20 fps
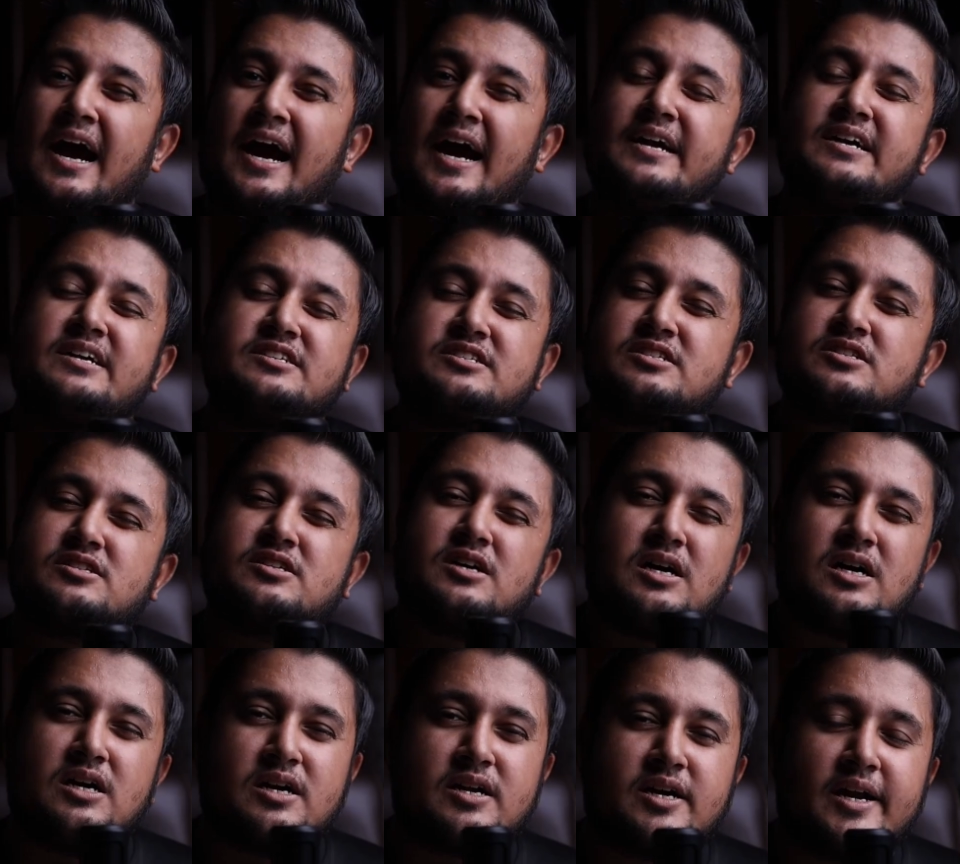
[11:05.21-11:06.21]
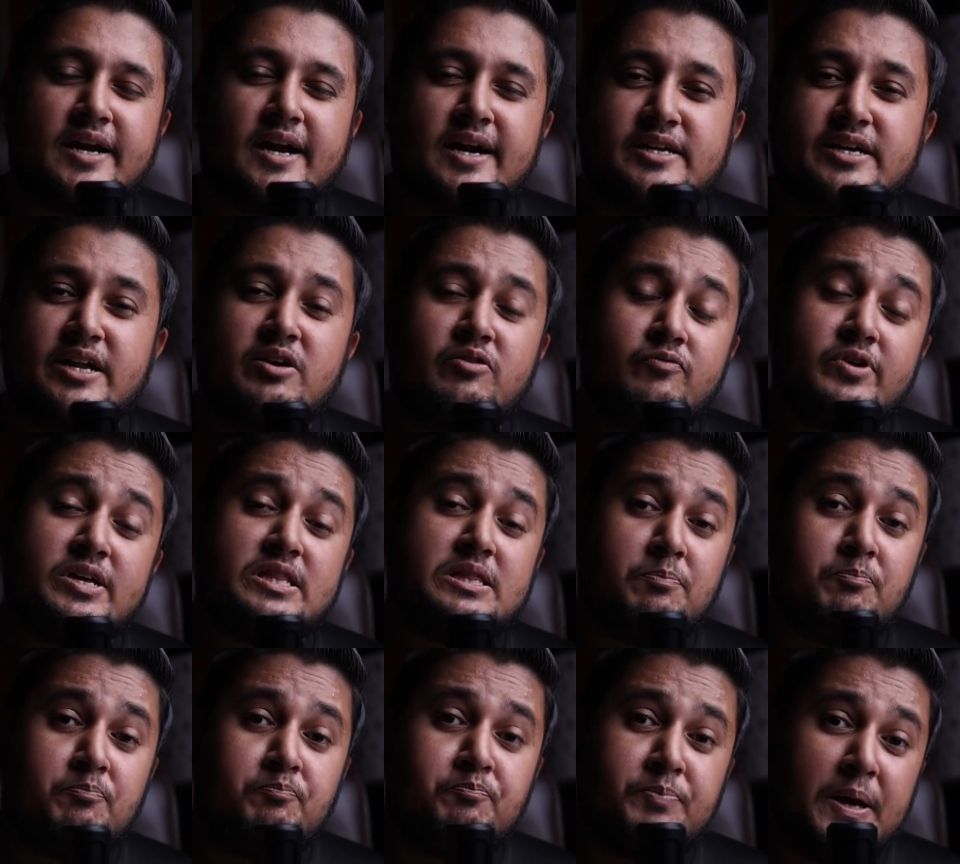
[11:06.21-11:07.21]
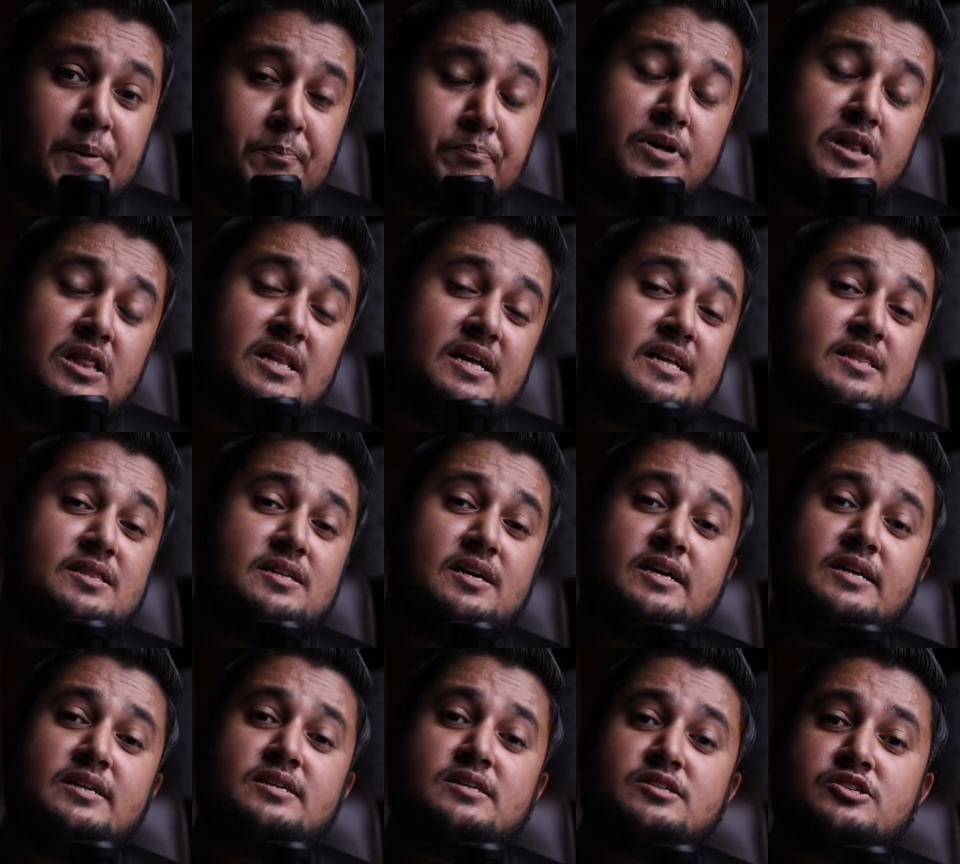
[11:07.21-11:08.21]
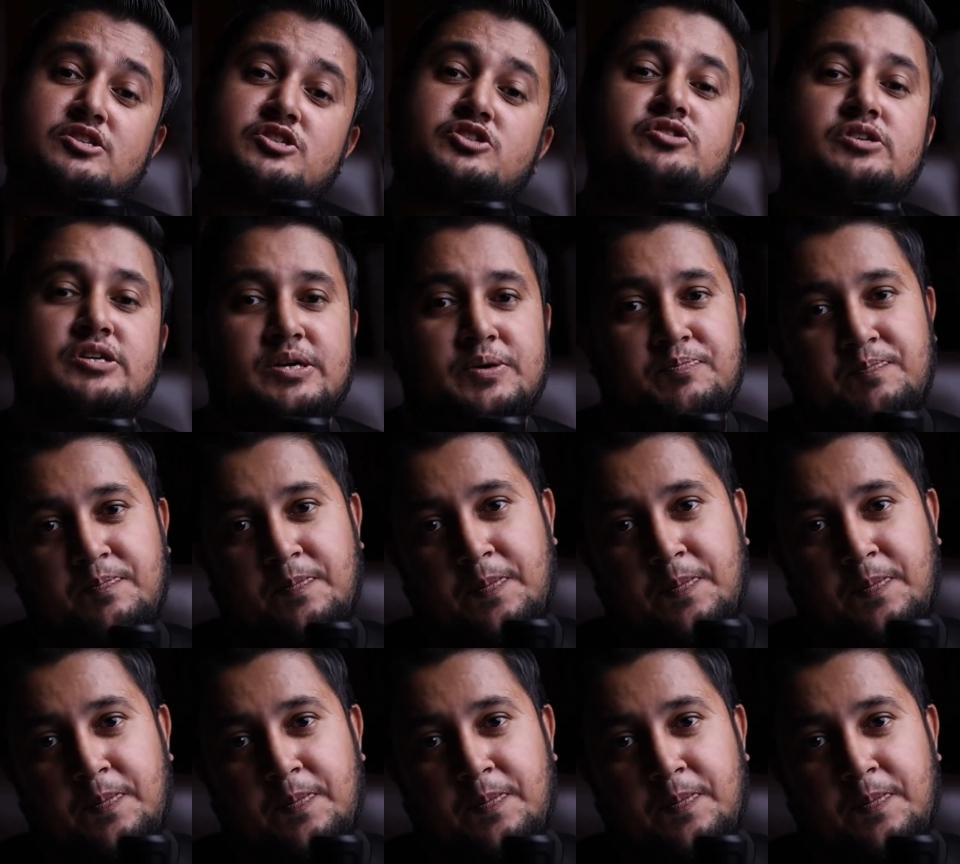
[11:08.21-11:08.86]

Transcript: and start connecting with people in the industry.